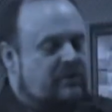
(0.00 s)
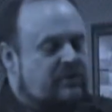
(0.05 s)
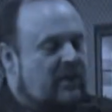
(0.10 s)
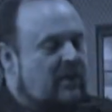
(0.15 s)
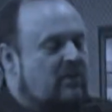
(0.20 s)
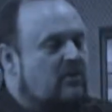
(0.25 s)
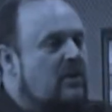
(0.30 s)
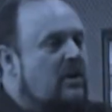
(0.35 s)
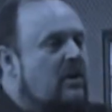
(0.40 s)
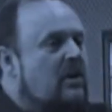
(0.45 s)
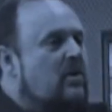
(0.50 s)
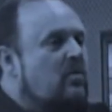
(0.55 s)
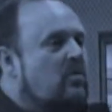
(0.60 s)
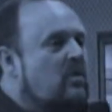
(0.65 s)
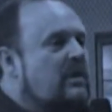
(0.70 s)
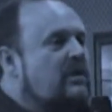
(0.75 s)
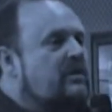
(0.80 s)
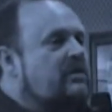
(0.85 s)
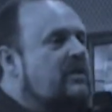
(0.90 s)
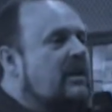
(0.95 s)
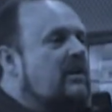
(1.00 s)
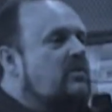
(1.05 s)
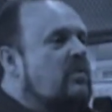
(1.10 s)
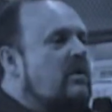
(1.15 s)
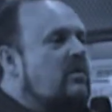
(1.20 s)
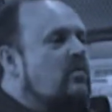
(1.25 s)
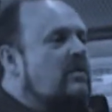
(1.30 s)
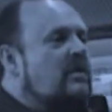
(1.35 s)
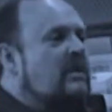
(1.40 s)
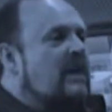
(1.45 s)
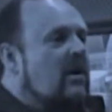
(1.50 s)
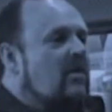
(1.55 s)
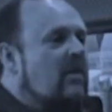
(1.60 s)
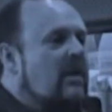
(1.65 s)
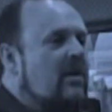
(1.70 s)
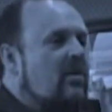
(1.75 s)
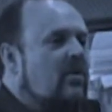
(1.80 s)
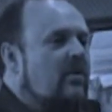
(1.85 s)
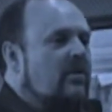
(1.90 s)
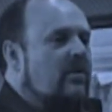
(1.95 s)
So we said we would go
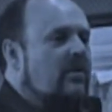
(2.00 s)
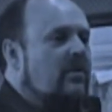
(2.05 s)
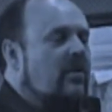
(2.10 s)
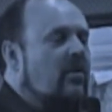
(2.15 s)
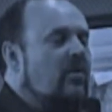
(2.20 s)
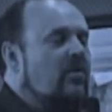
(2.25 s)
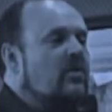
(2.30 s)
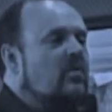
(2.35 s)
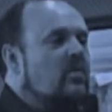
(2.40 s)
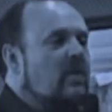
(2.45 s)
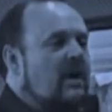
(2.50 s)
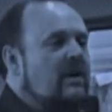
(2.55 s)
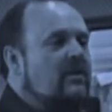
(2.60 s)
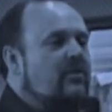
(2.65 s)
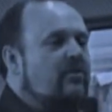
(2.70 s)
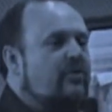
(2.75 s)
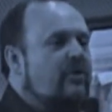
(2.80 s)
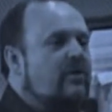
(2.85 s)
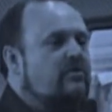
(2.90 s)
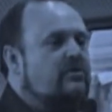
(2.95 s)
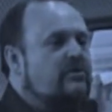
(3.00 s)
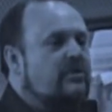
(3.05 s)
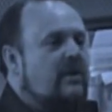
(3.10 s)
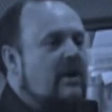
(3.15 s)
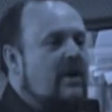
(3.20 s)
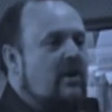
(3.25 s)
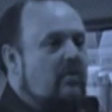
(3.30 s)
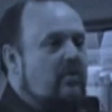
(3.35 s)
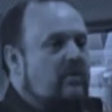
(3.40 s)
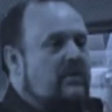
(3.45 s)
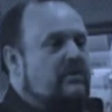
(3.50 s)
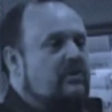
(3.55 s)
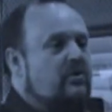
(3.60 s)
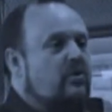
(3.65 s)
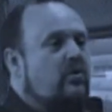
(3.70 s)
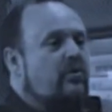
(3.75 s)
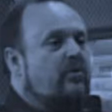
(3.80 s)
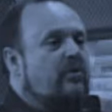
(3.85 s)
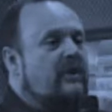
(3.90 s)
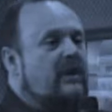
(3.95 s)
out on the way through to help this
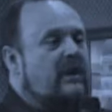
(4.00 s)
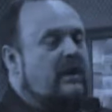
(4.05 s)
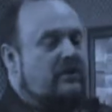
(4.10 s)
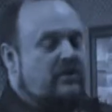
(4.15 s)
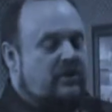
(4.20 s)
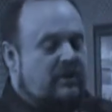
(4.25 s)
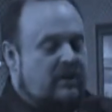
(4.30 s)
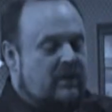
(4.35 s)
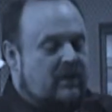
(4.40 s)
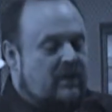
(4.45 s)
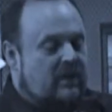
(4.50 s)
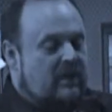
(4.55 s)
orphanage